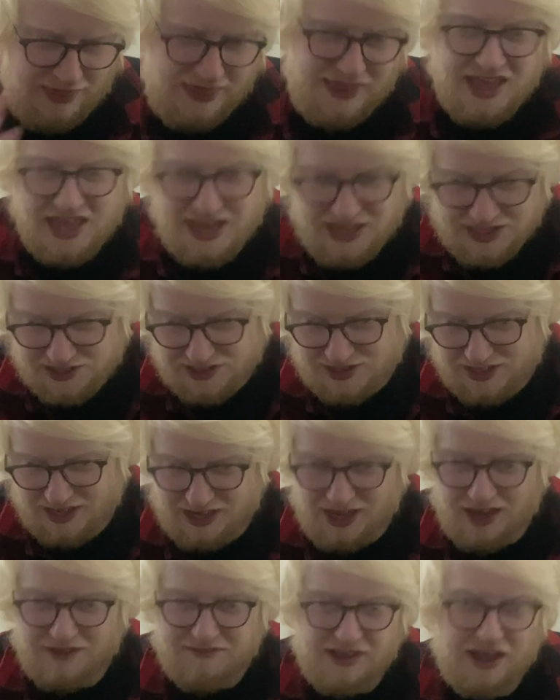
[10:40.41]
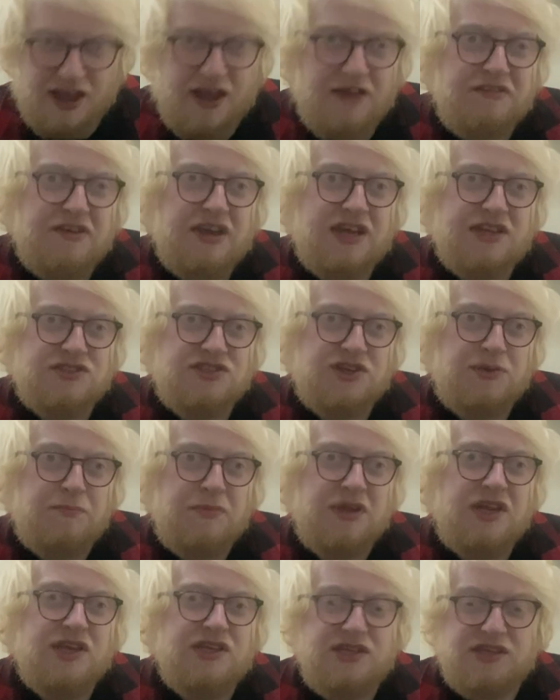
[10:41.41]
this can have that effect on
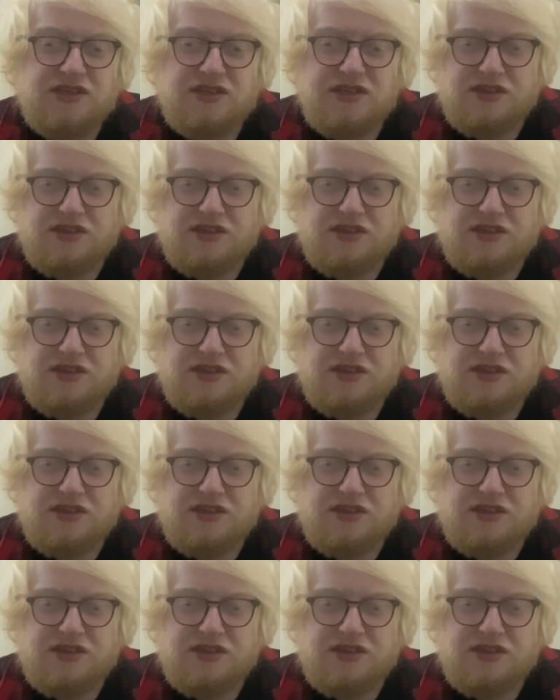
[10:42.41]
me,